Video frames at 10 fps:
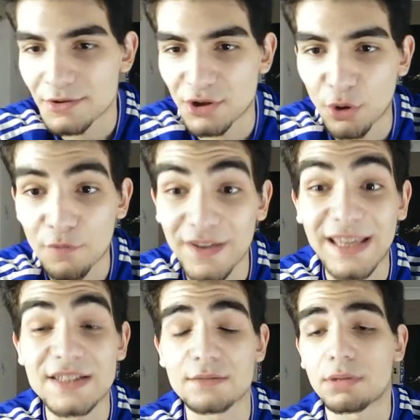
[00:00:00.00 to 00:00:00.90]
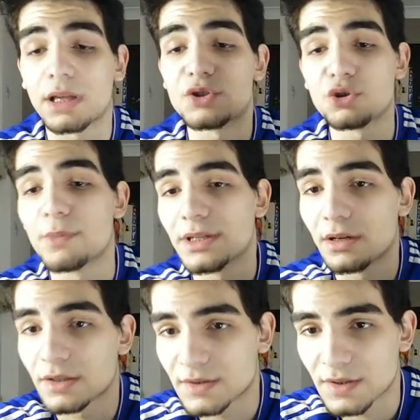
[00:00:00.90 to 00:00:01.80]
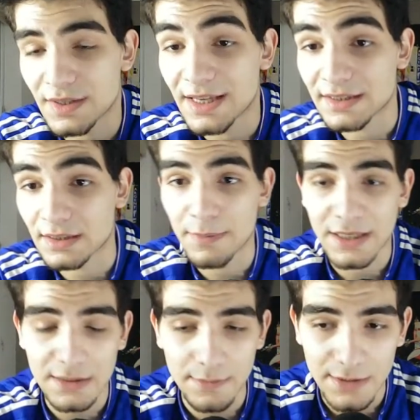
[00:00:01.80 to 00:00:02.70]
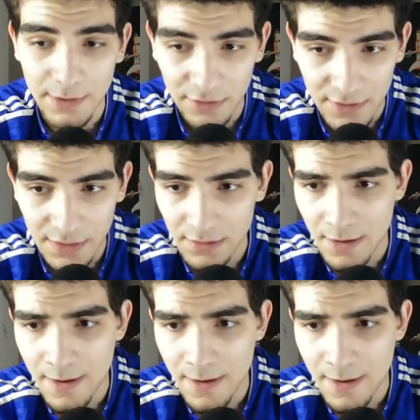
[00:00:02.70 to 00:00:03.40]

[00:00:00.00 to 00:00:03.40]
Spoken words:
So I don't think he's going to play too many youngsters. He's going to mix some experience in.